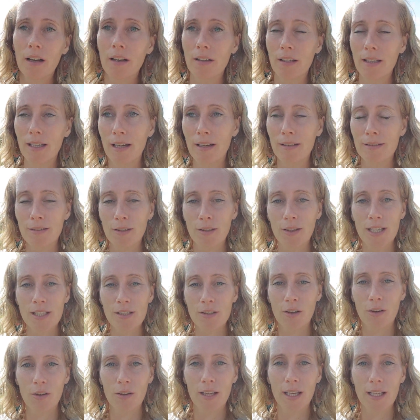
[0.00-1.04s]
yeah, so let's
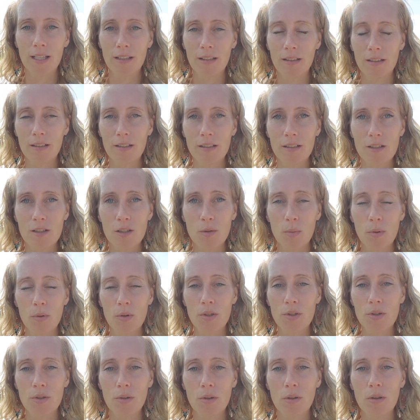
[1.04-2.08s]
call that
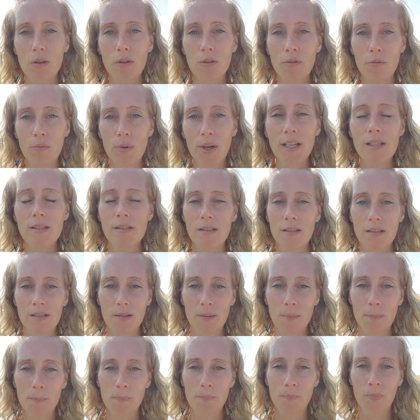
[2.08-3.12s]
spiritual
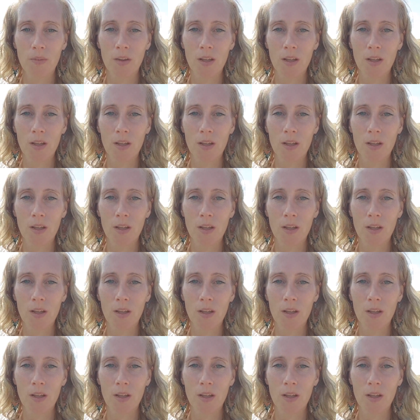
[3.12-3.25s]
racism.